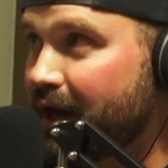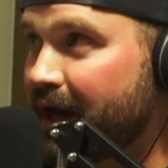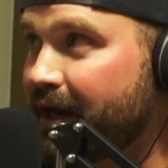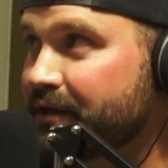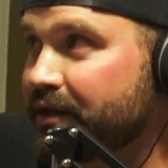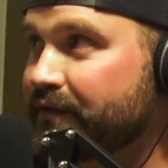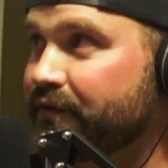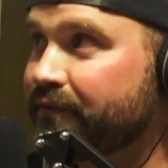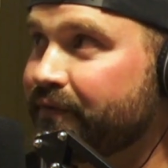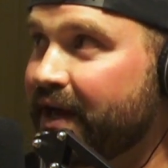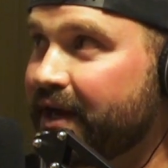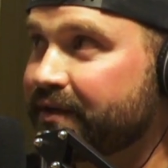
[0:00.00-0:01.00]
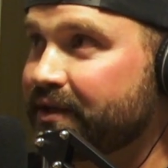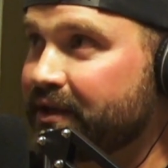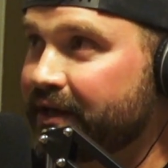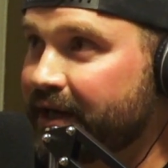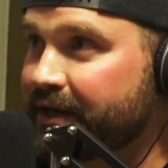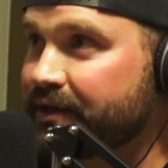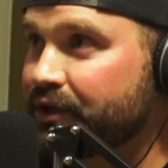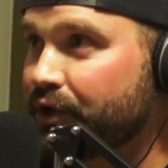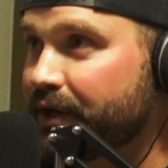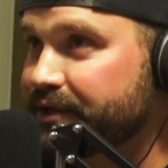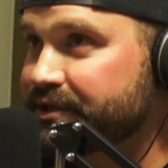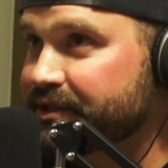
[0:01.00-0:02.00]
I love the fact that like I can
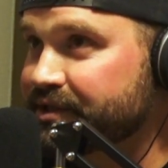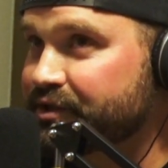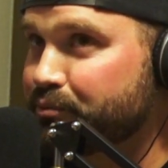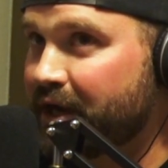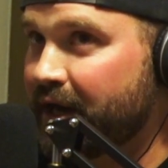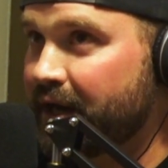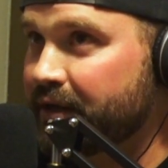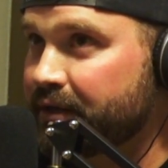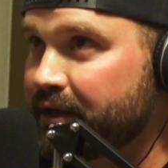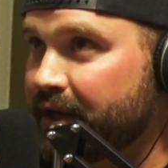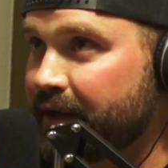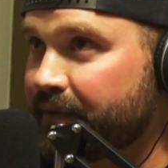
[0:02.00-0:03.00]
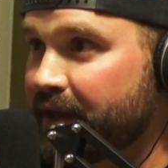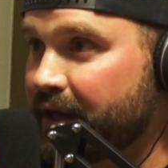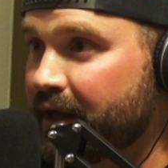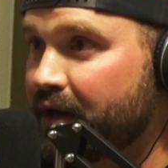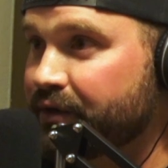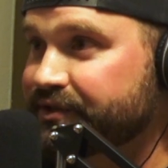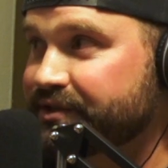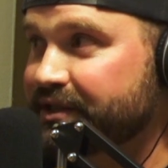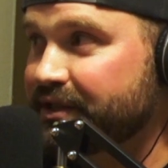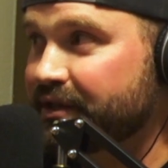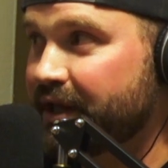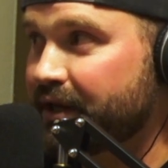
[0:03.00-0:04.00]
go out to a spot and then I'll
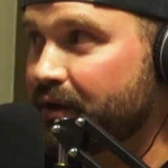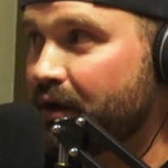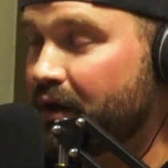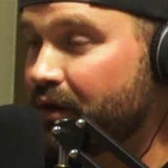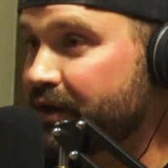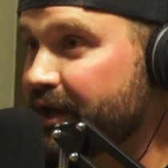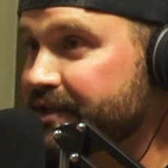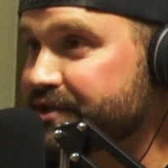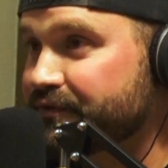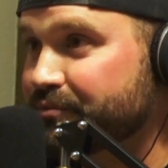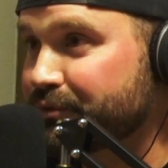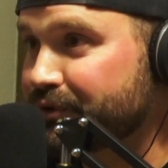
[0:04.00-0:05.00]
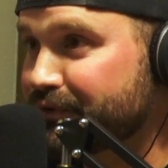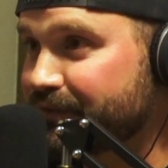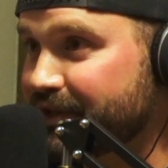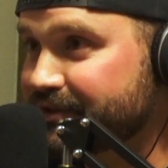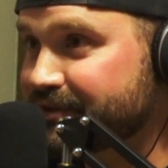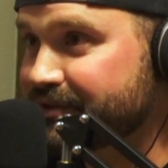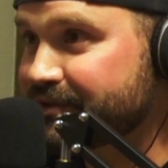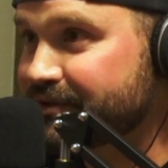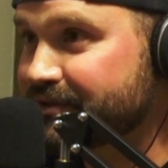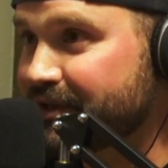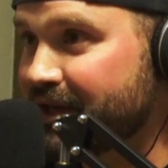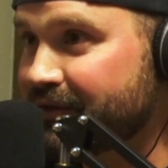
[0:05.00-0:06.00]
see like all kinds of familiar
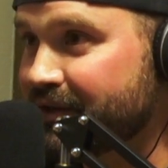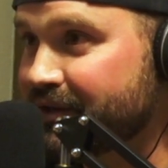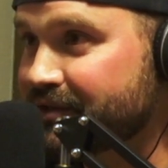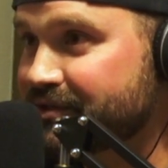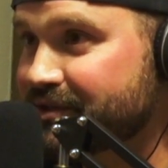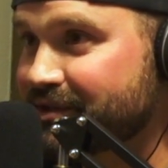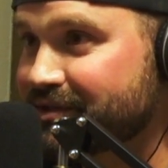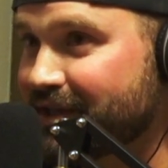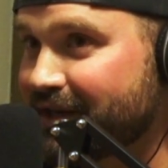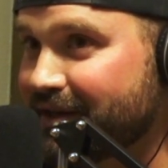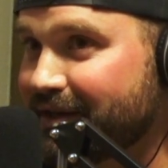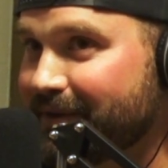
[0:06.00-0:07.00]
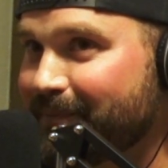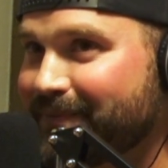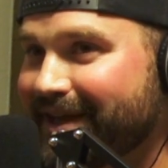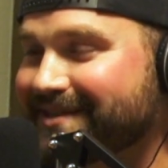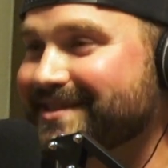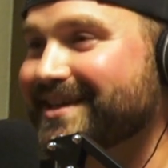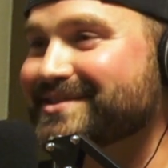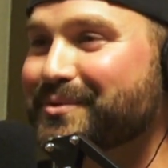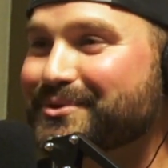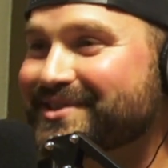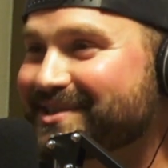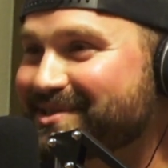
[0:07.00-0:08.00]
faces, and then it's just like it's
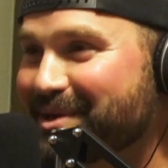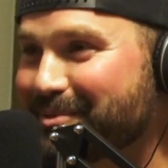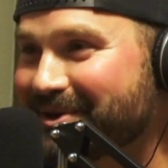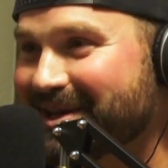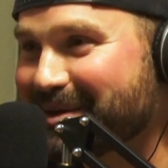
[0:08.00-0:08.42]
almost like summer